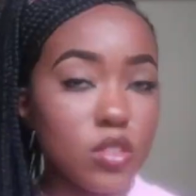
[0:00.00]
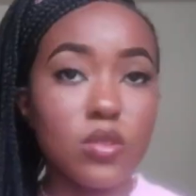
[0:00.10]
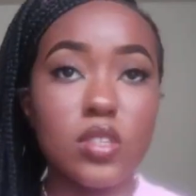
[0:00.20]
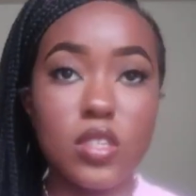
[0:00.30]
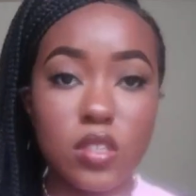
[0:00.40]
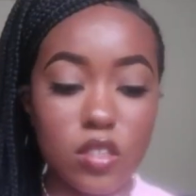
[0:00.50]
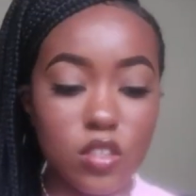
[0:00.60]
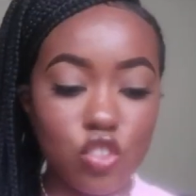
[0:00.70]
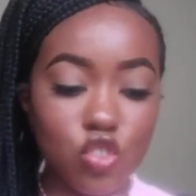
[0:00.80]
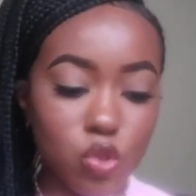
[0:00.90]
So this is
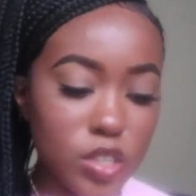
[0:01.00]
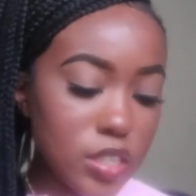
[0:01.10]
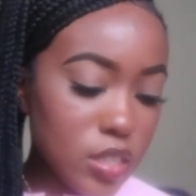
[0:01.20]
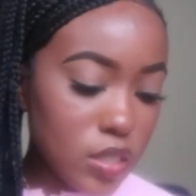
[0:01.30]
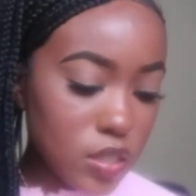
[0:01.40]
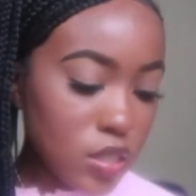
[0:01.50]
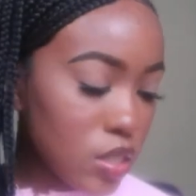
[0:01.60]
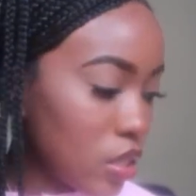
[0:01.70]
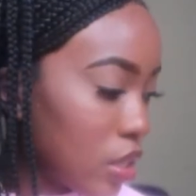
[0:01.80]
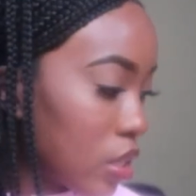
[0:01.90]
a dress
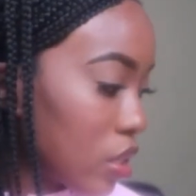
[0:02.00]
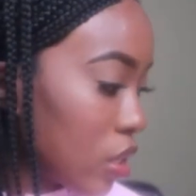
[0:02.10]
that I